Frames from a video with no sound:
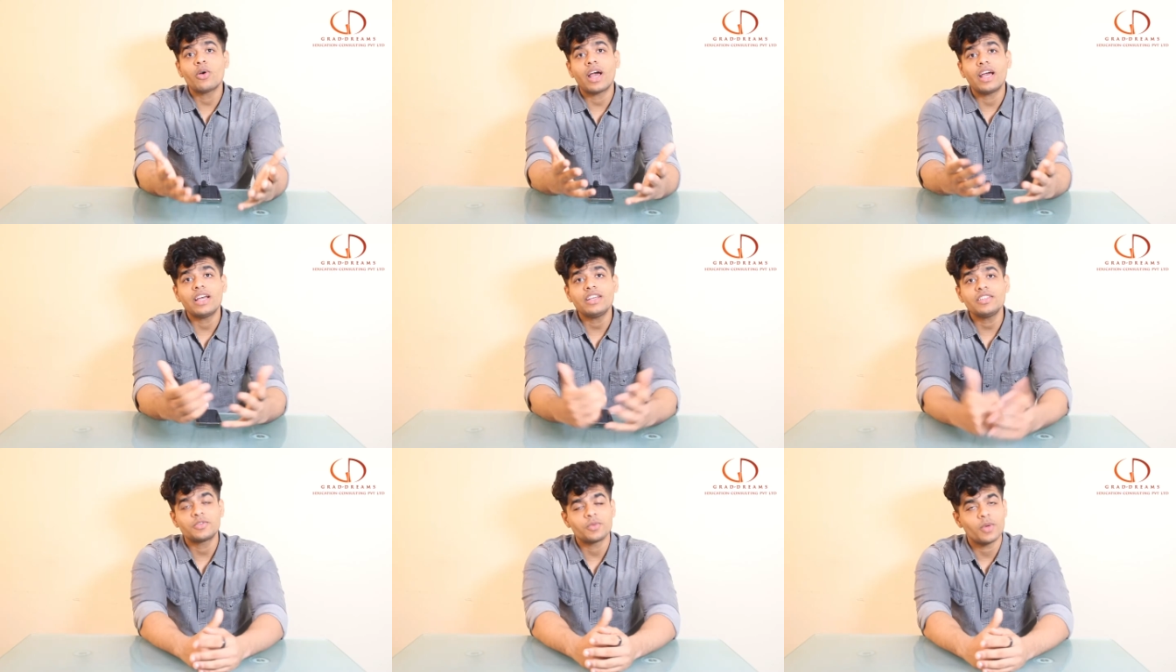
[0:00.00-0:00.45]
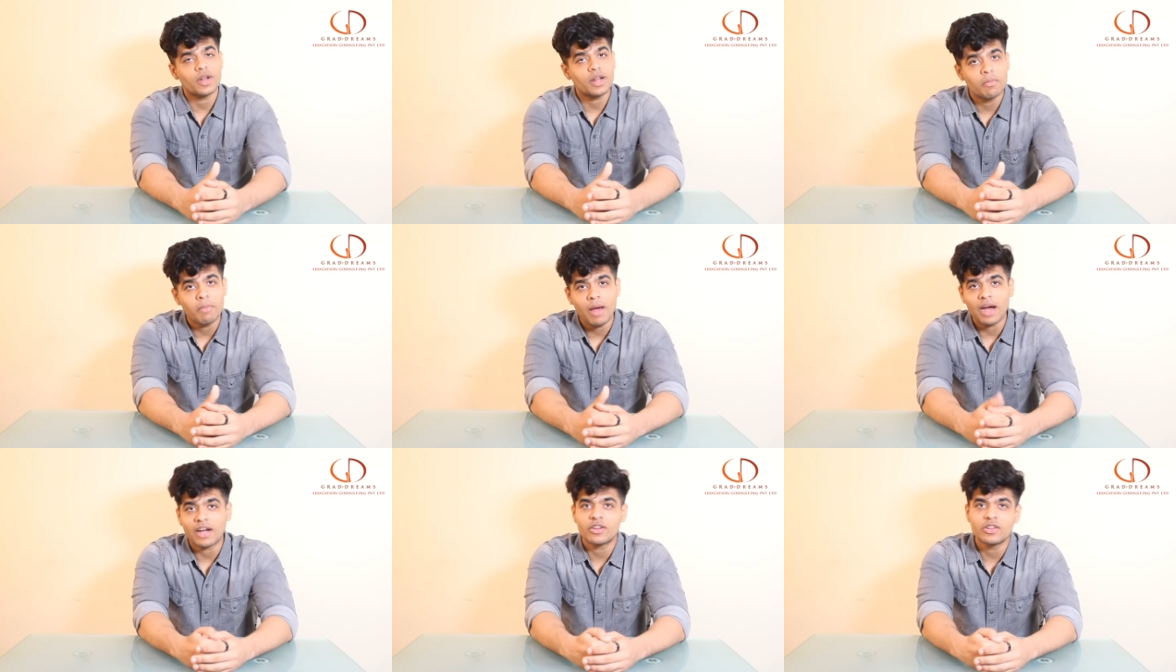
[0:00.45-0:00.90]
Hello guys,
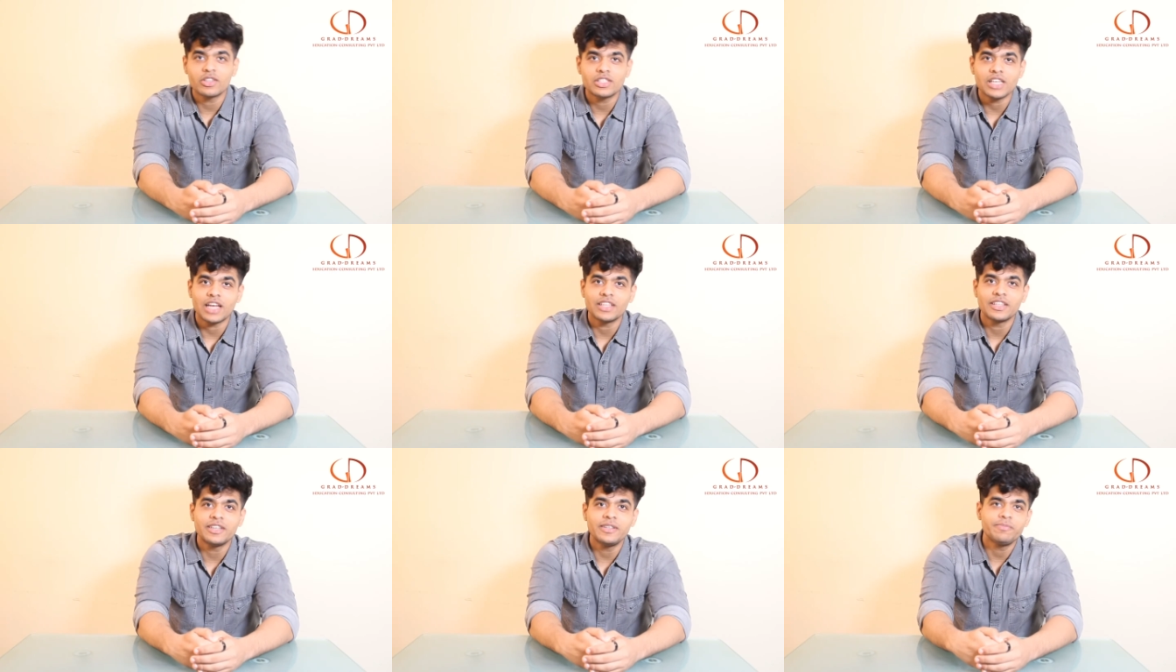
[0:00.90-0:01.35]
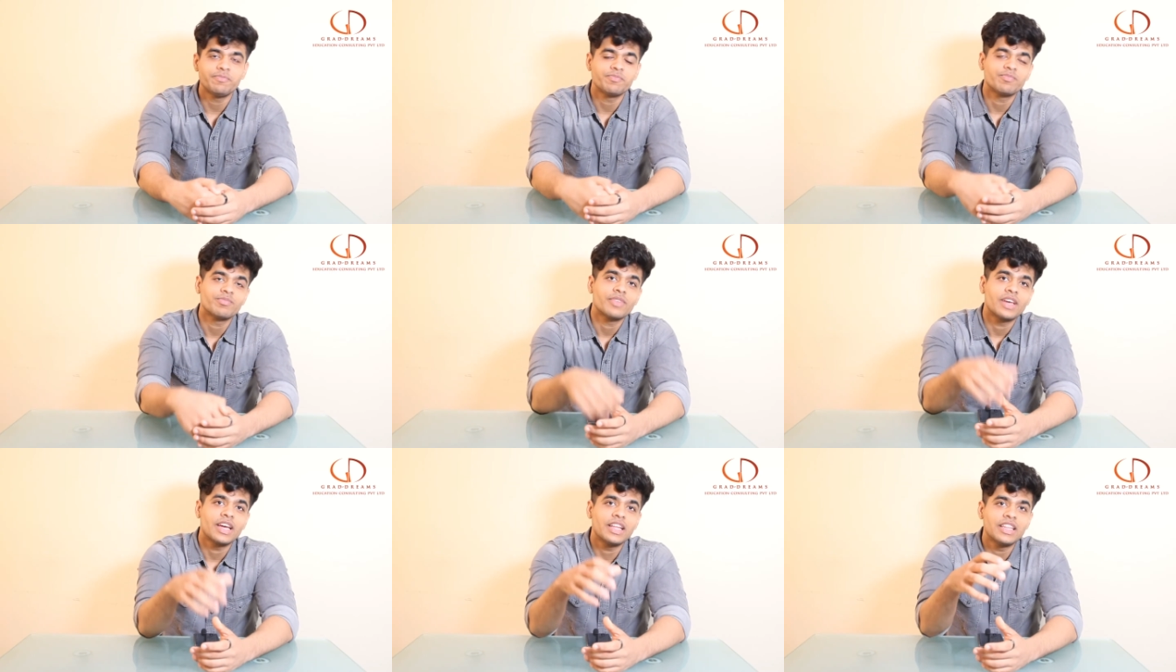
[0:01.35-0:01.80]
welcome back to the channel.
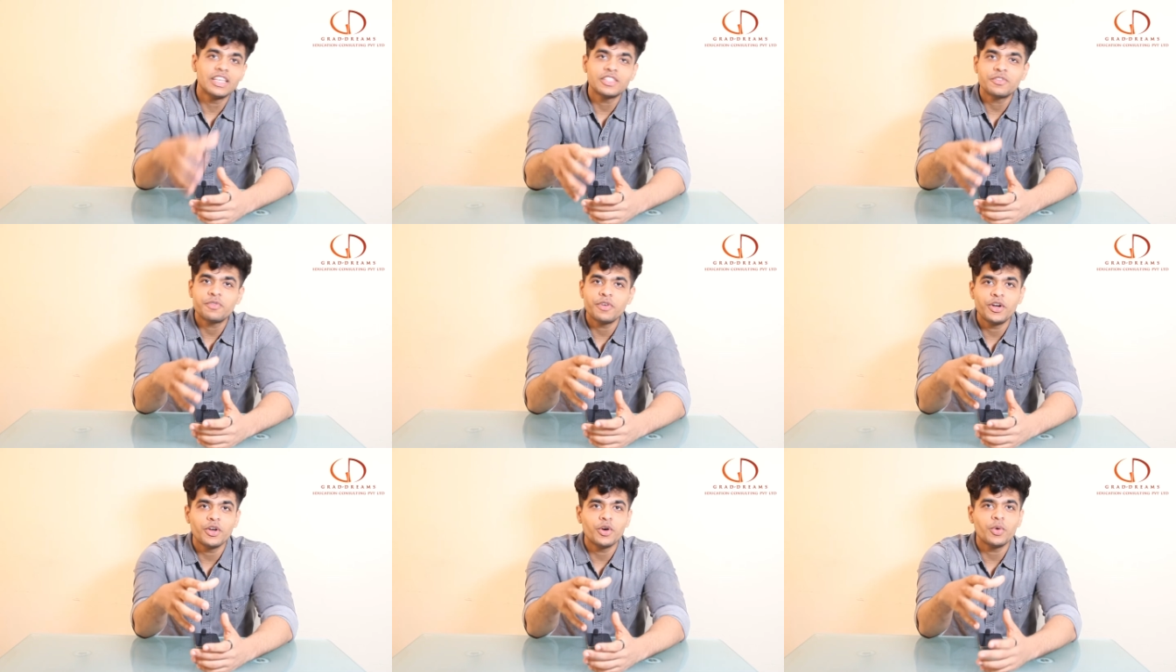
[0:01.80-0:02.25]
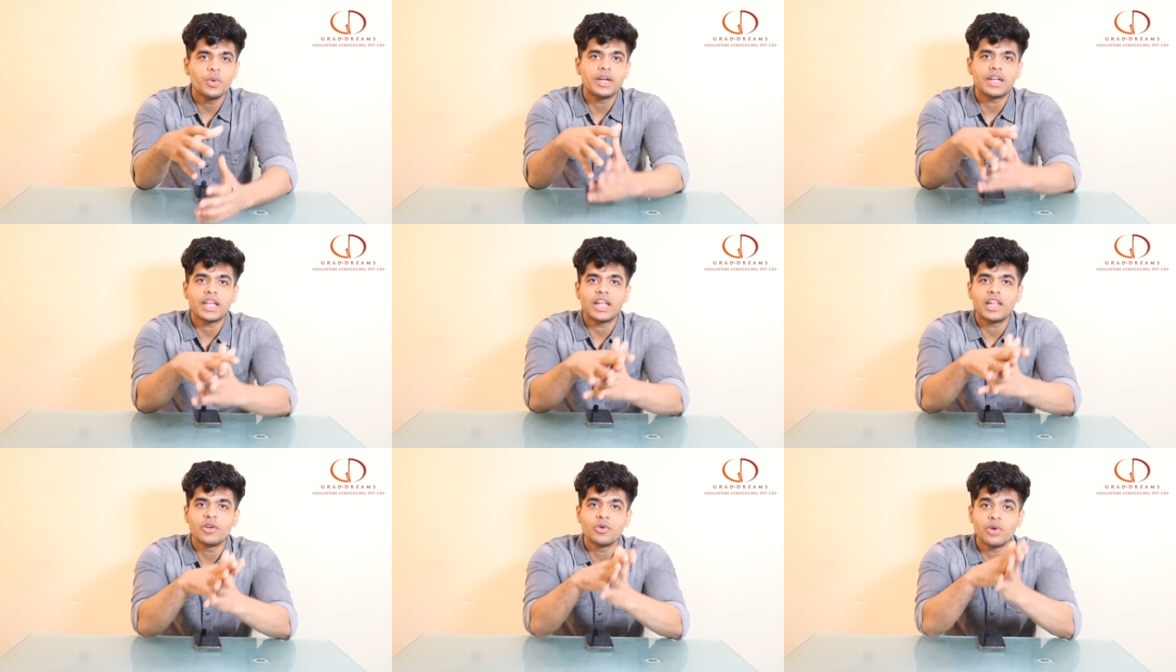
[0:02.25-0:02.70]
In this video,
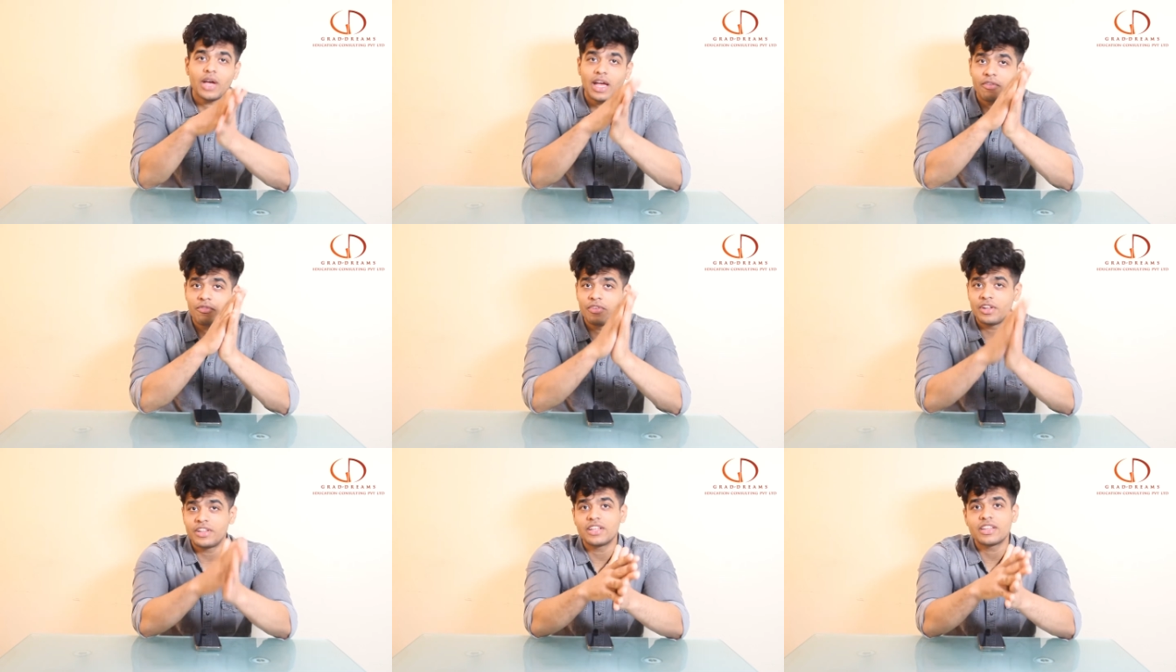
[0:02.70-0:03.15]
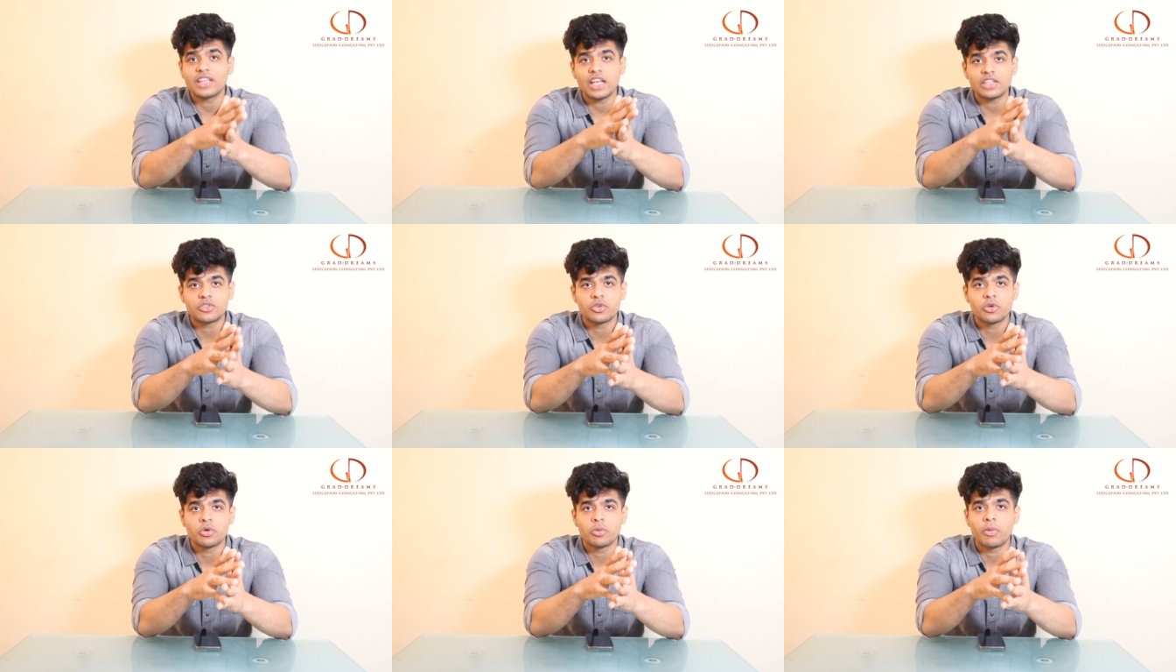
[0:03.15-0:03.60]
we'll tell you everything
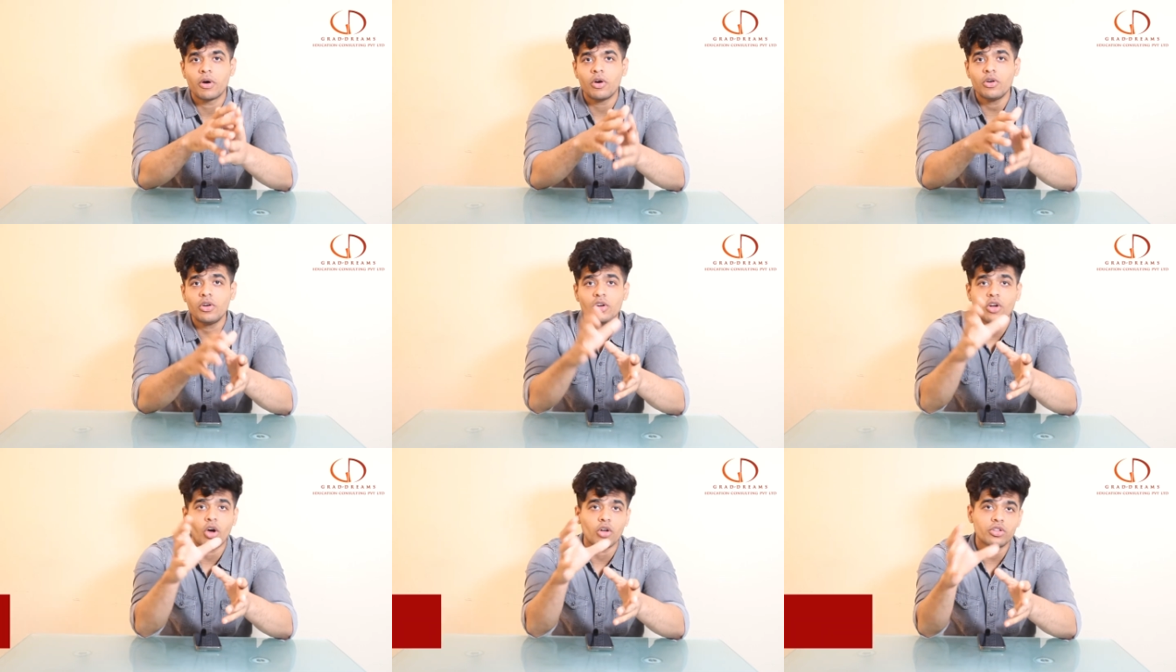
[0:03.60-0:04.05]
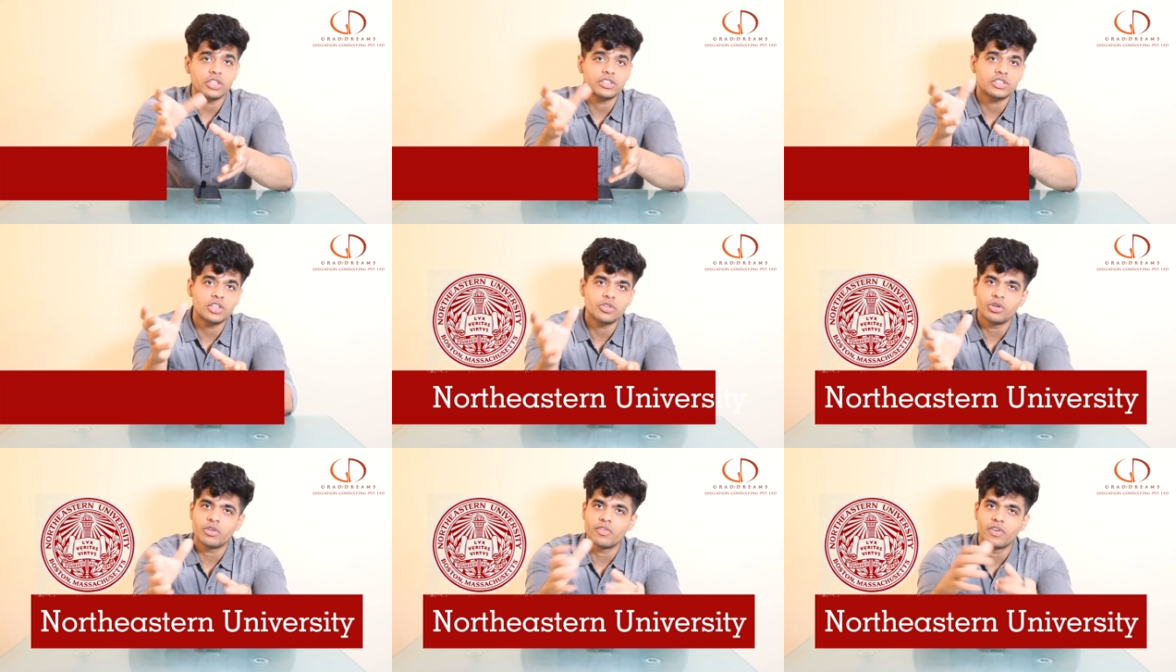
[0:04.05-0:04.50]
that you know about
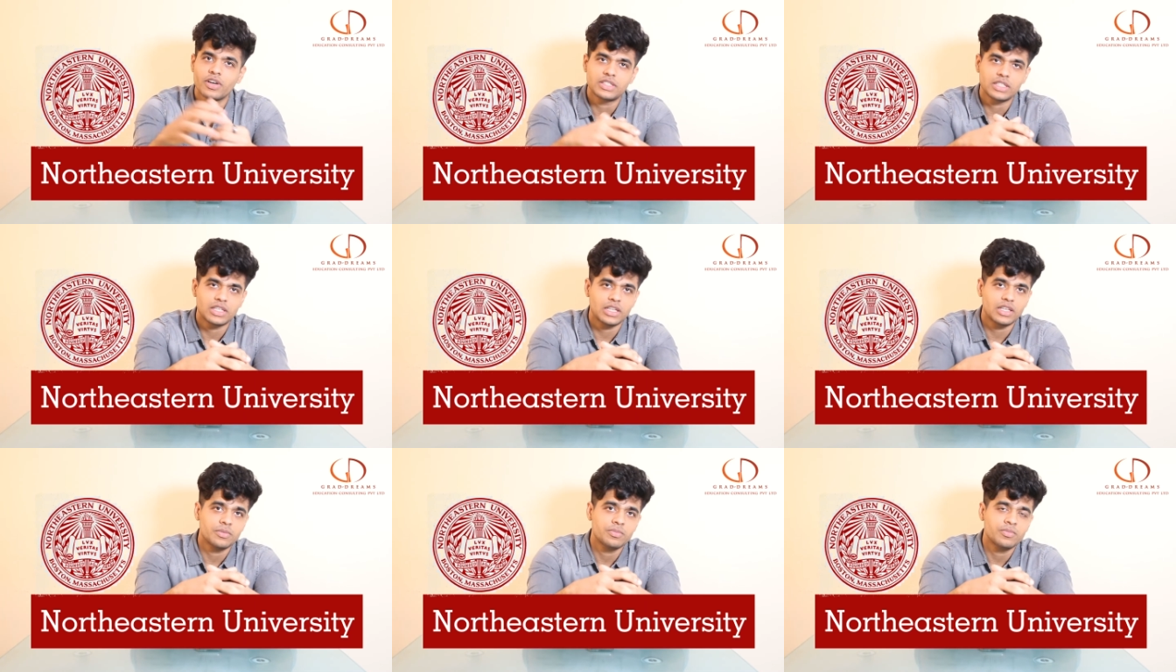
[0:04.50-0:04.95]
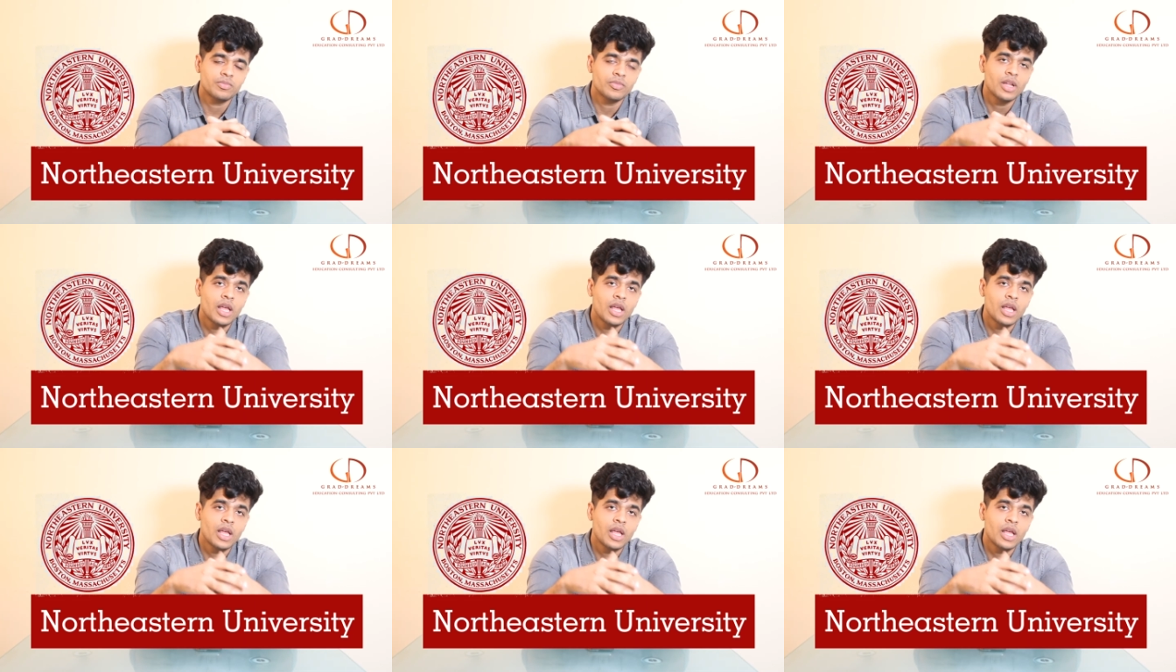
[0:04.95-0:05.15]
Northeastern University.